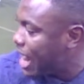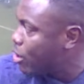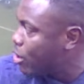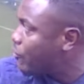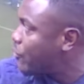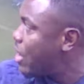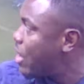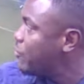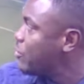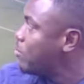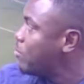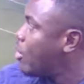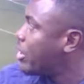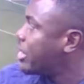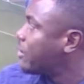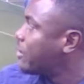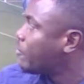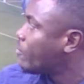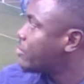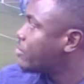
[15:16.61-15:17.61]
of
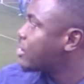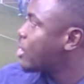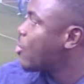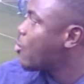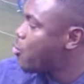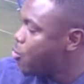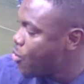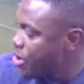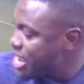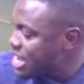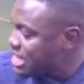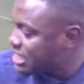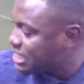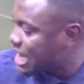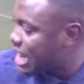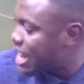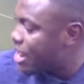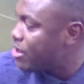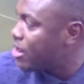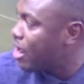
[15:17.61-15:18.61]
everybody, wins
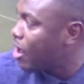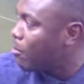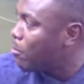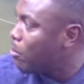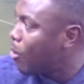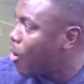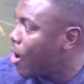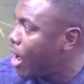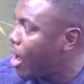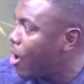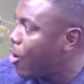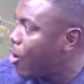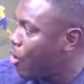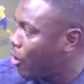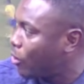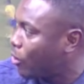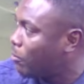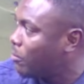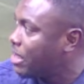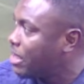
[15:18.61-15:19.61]
the aerial ball out on
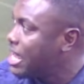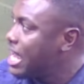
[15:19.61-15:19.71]
him,